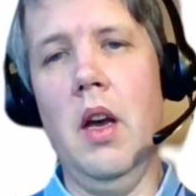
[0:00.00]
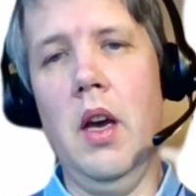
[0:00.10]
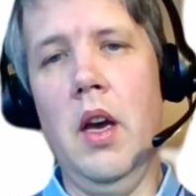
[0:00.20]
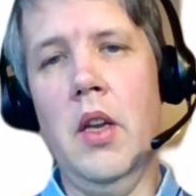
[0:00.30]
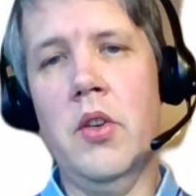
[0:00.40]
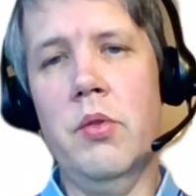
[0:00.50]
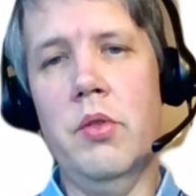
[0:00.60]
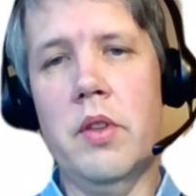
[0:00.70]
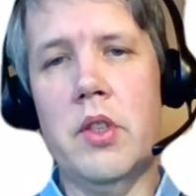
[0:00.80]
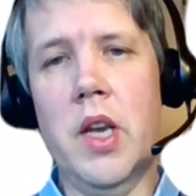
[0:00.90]
I
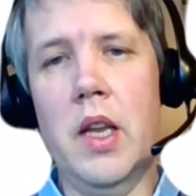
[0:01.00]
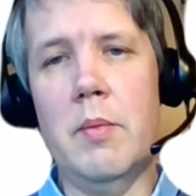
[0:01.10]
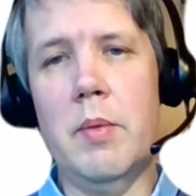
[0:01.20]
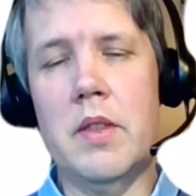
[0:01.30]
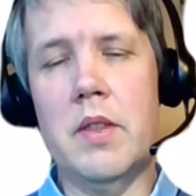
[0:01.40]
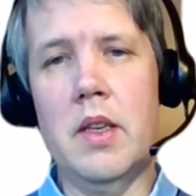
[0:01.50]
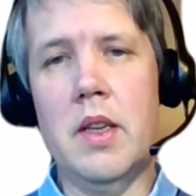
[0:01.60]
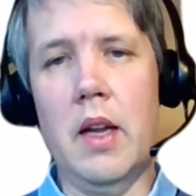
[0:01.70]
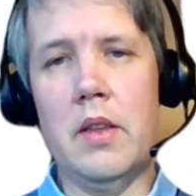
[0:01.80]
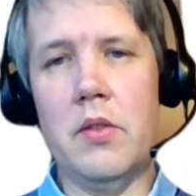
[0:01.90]
choose the JDBC
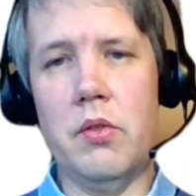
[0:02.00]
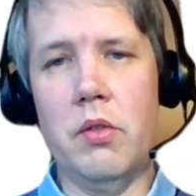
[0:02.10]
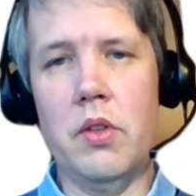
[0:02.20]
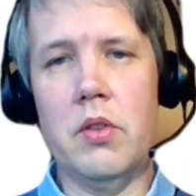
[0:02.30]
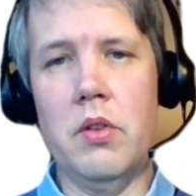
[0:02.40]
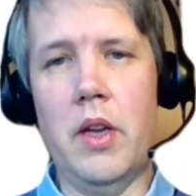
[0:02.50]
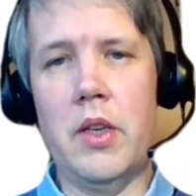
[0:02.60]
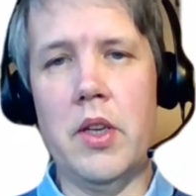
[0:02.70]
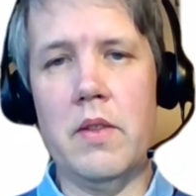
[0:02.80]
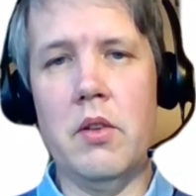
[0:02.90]
data source, so I
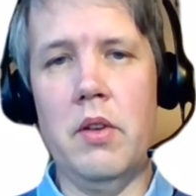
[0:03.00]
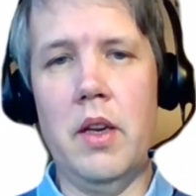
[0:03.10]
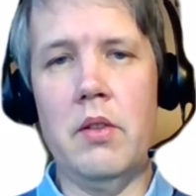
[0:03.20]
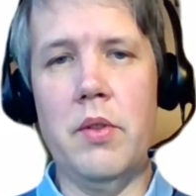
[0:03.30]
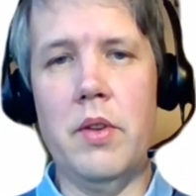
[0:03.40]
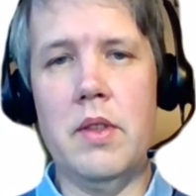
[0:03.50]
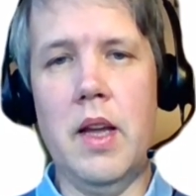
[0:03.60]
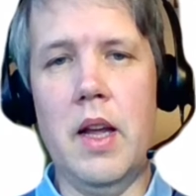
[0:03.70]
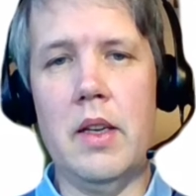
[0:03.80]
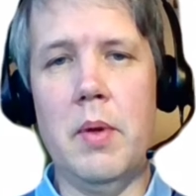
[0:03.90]
just connect to this
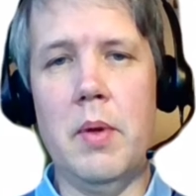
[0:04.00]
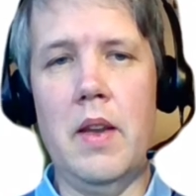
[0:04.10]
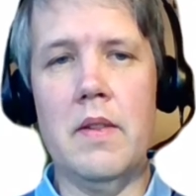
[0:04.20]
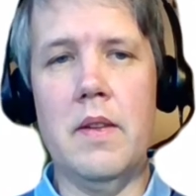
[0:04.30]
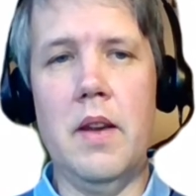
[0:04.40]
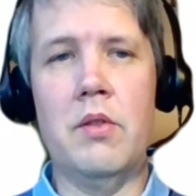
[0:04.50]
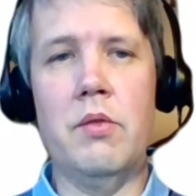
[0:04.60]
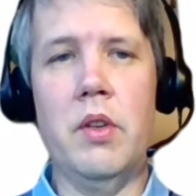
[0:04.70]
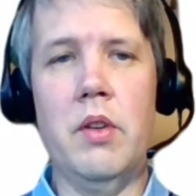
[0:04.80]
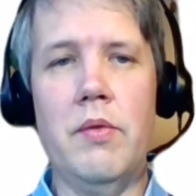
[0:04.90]
database and
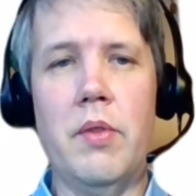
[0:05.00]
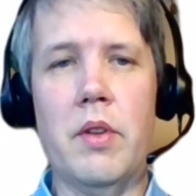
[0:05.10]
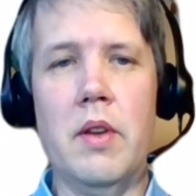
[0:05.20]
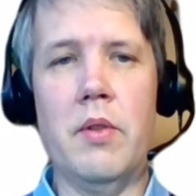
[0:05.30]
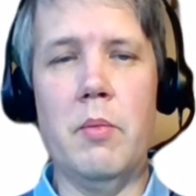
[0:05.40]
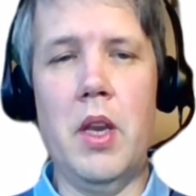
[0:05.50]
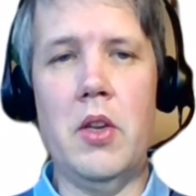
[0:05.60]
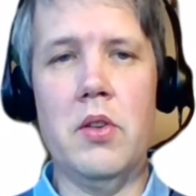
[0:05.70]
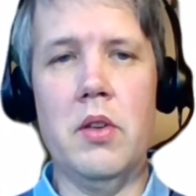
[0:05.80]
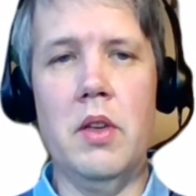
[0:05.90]
retrieve this
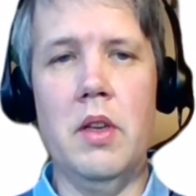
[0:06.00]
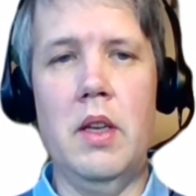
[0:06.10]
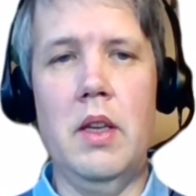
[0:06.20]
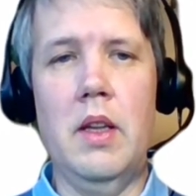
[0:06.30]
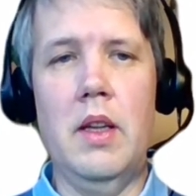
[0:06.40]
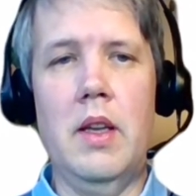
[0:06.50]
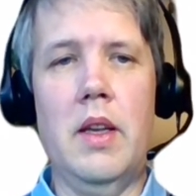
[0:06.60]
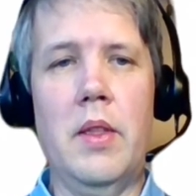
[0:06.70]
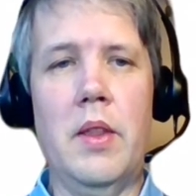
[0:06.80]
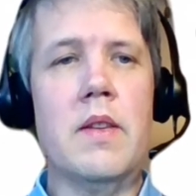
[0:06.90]
information.
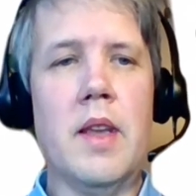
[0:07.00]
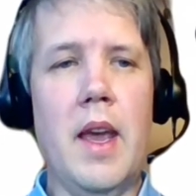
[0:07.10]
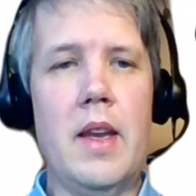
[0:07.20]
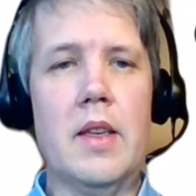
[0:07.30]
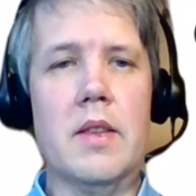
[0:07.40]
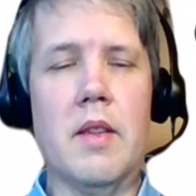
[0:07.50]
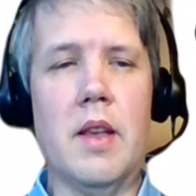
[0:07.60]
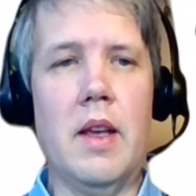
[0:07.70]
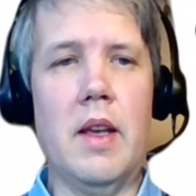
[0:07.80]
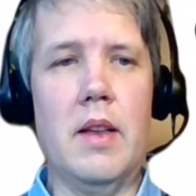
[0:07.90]
In this case,
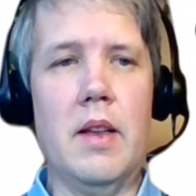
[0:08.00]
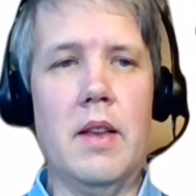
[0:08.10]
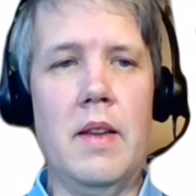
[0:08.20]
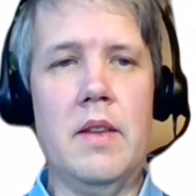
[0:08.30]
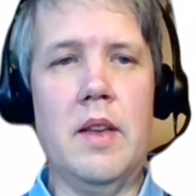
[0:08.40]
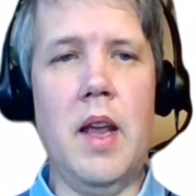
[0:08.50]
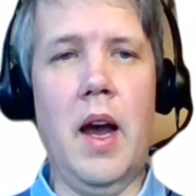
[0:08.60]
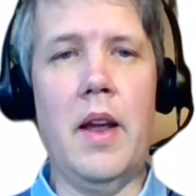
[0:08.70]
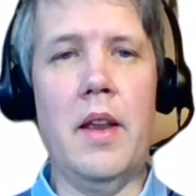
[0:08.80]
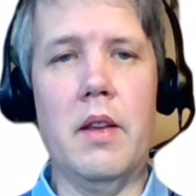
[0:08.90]
the
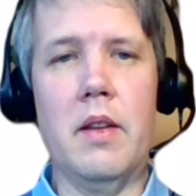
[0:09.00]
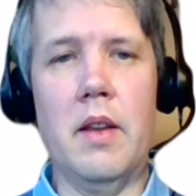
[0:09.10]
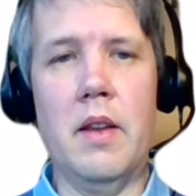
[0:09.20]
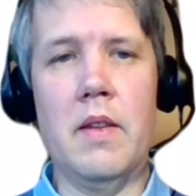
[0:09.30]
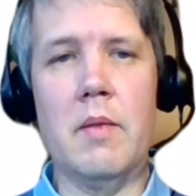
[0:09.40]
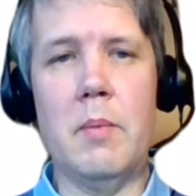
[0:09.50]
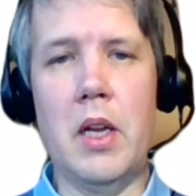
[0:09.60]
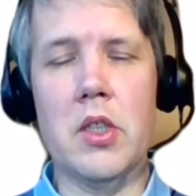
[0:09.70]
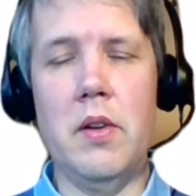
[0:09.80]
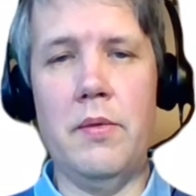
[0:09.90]
SDI is
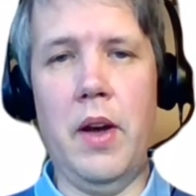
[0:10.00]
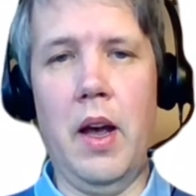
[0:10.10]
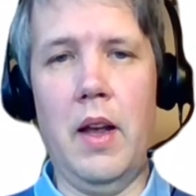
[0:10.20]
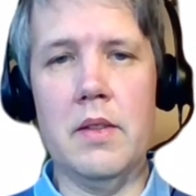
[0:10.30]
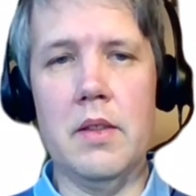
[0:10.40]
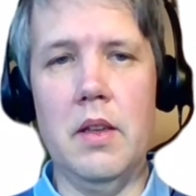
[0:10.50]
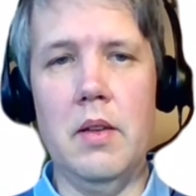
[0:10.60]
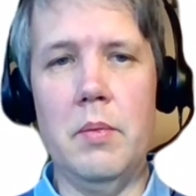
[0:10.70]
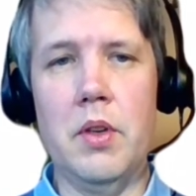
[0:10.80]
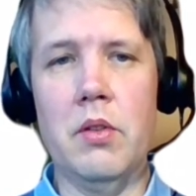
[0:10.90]
much faster
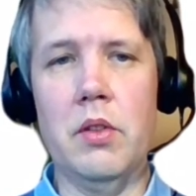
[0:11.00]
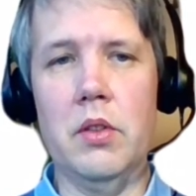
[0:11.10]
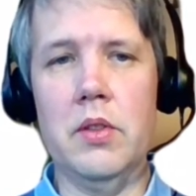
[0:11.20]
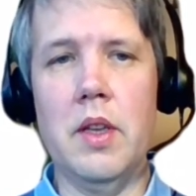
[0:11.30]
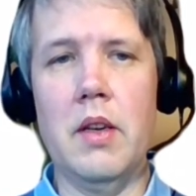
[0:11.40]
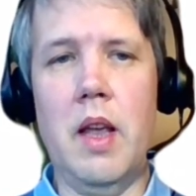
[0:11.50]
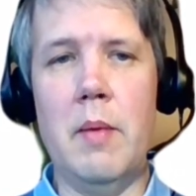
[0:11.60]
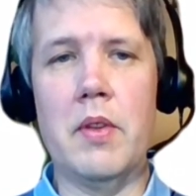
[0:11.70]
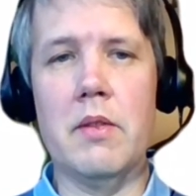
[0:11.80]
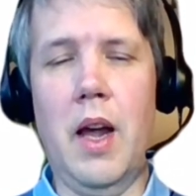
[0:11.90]
because the
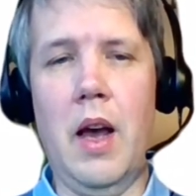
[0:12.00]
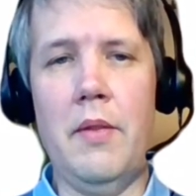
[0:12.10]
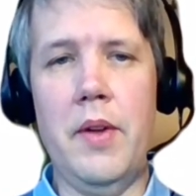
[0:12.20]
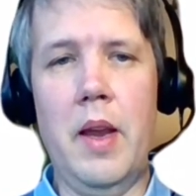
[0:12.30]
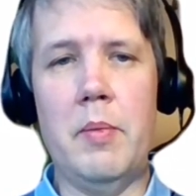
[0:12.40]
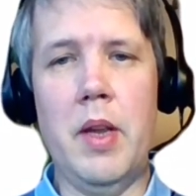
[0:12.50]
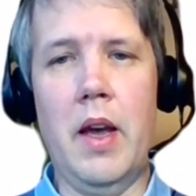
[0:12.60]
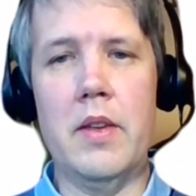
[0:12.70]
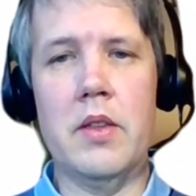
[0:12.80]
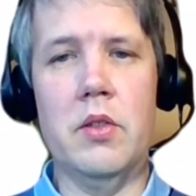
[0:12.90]
MS Graph
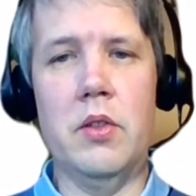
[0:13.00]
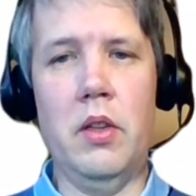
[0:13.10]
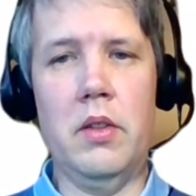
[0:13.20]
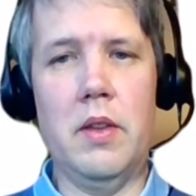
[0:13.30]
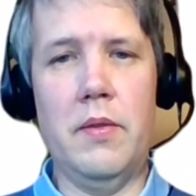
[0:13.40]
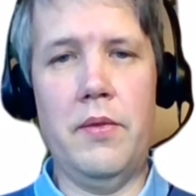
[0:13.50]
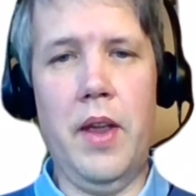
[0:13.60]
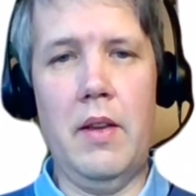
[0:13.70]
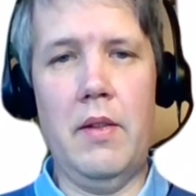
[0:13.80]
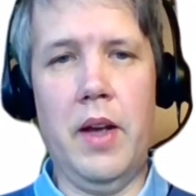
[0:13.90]
API is not the
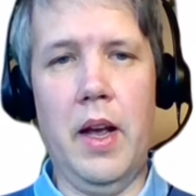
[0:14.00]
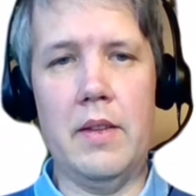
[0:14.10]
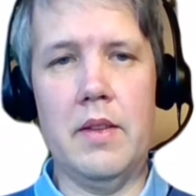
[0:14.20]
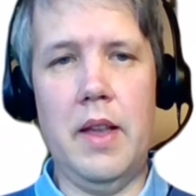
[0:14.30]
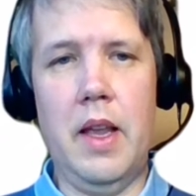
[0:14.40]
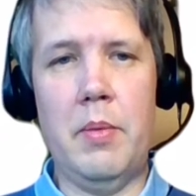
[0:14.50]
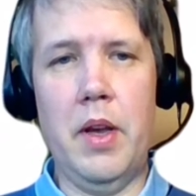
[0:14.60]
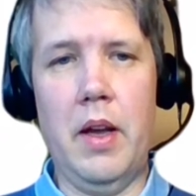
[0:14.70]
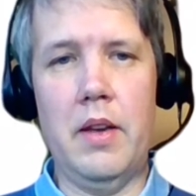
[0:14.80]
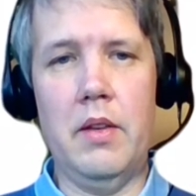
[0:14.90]
fastest
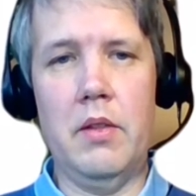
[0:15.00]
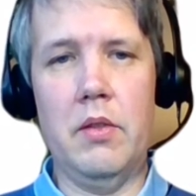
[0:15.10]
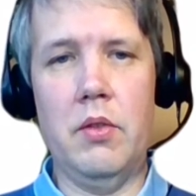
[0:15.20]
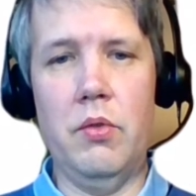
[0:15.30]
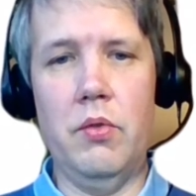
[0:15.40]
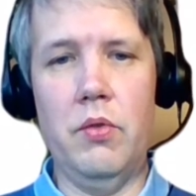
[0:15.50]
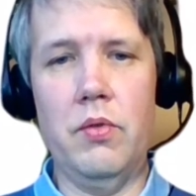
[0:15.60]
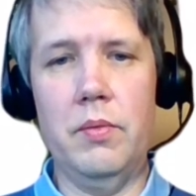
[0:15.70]
API to use.